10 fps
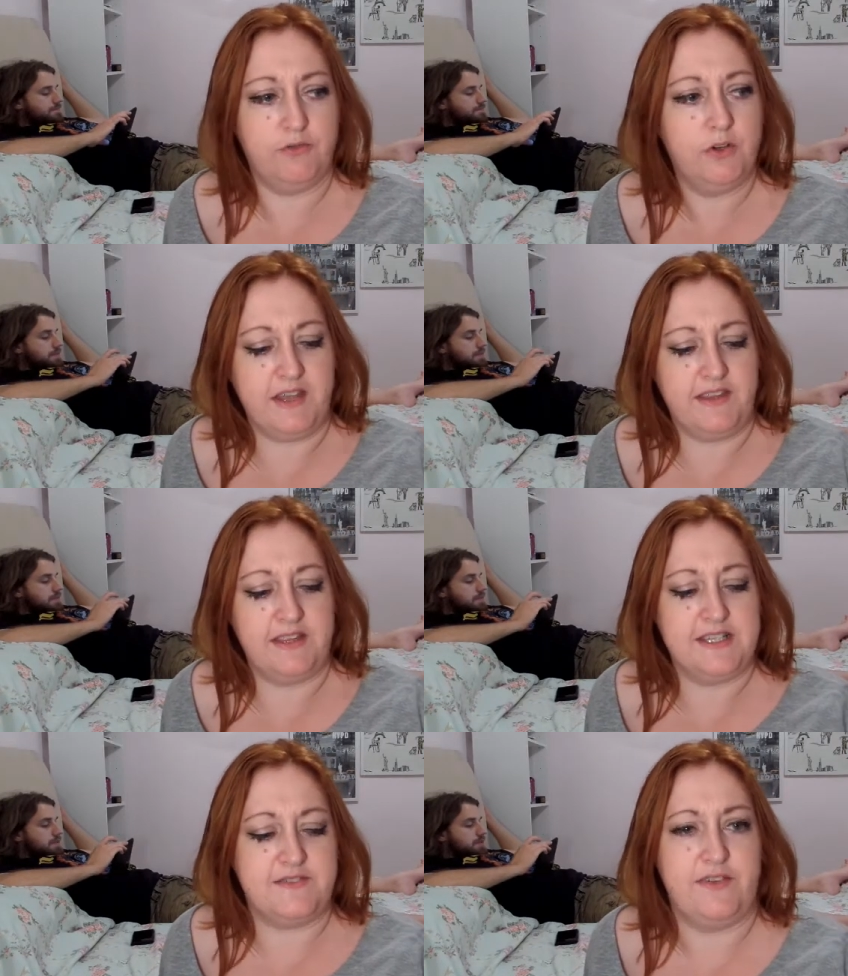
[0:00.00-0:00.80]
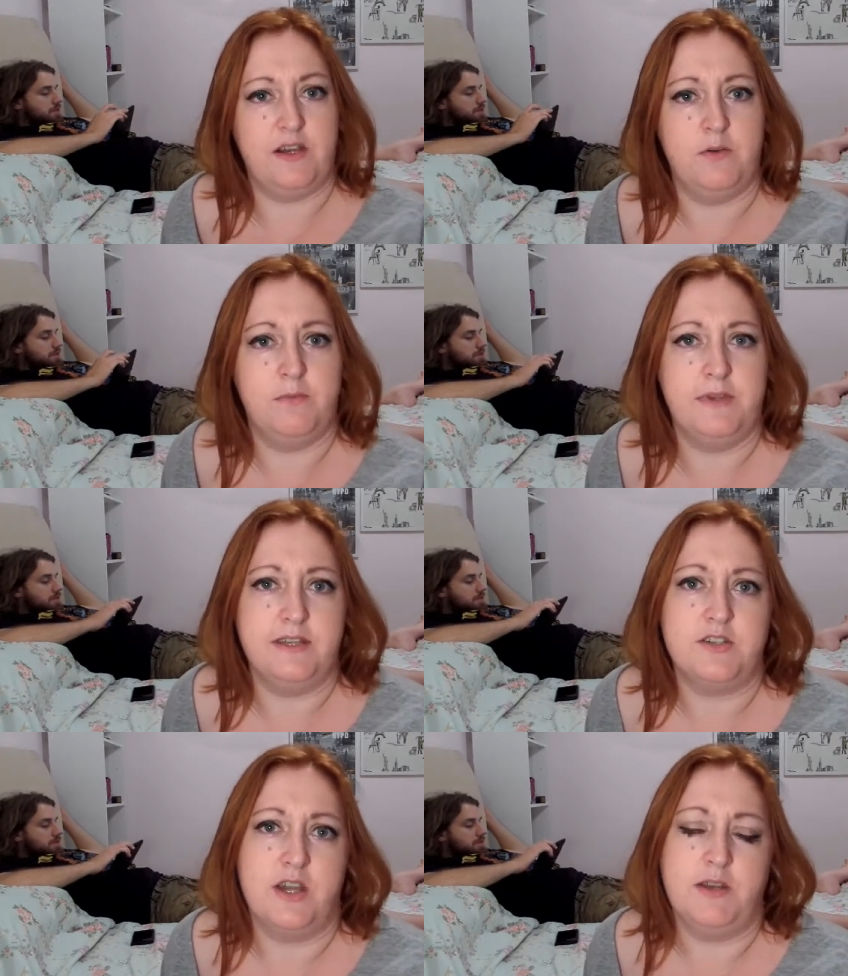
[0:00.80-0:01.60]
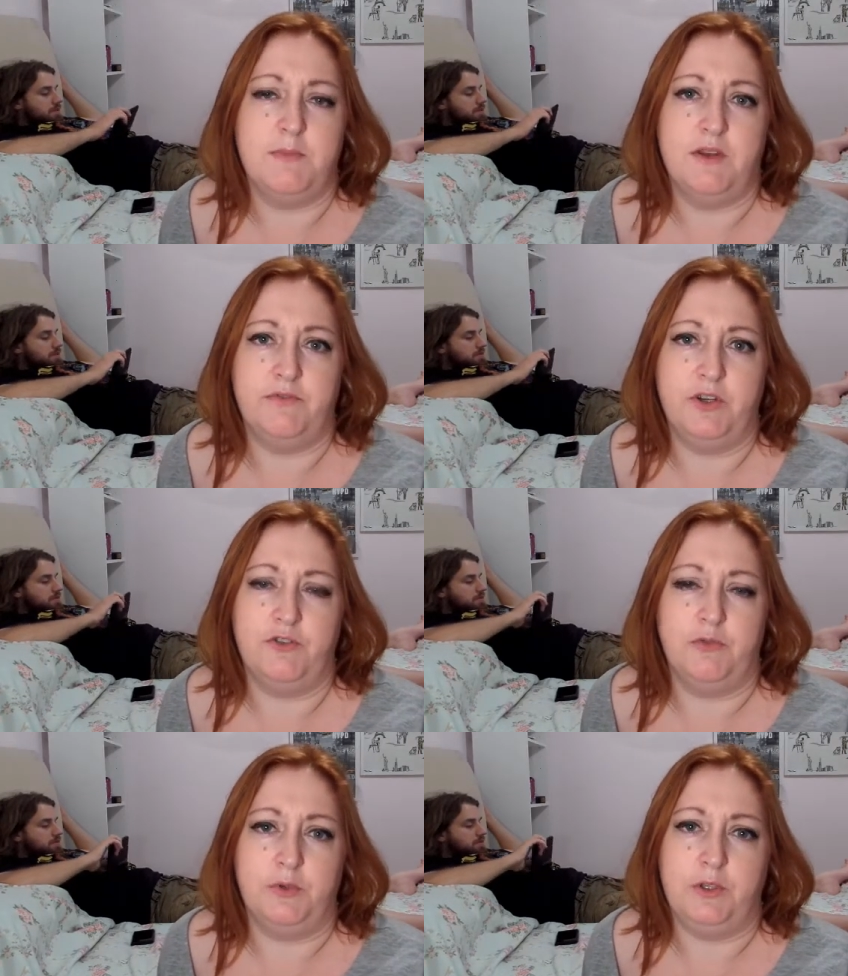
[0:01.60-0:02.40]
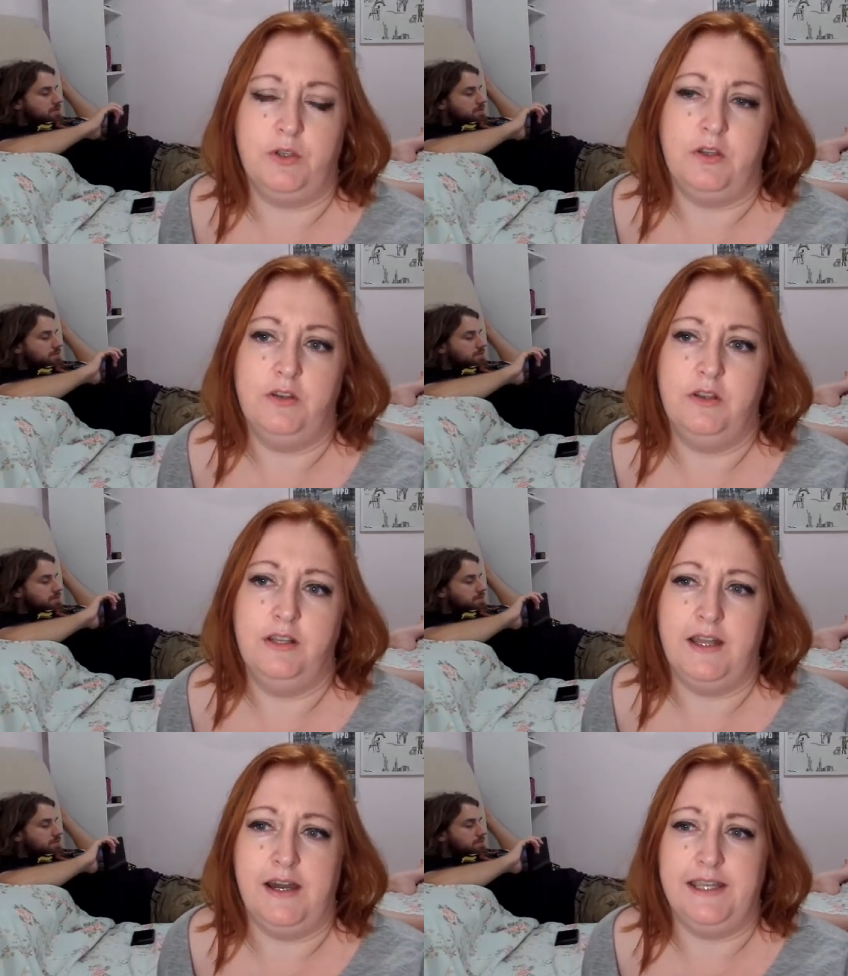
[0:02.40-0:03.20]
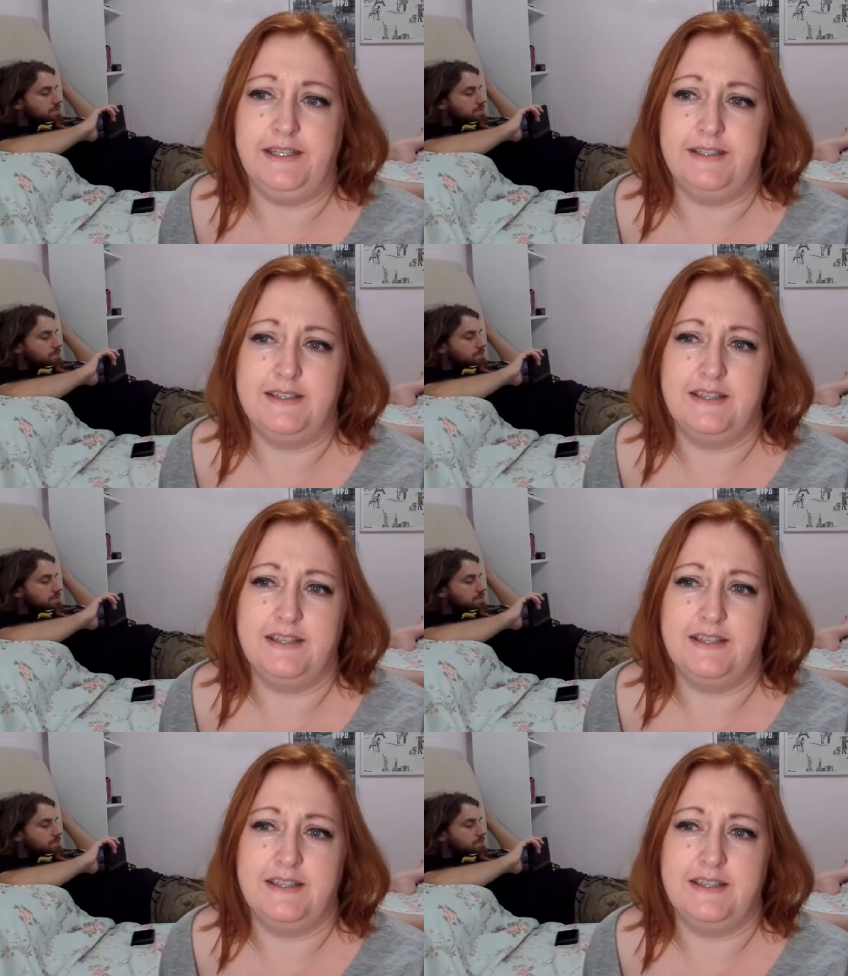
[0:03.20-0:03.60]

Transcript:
Speaker 1: But I think this film showed him in a vulnerable light,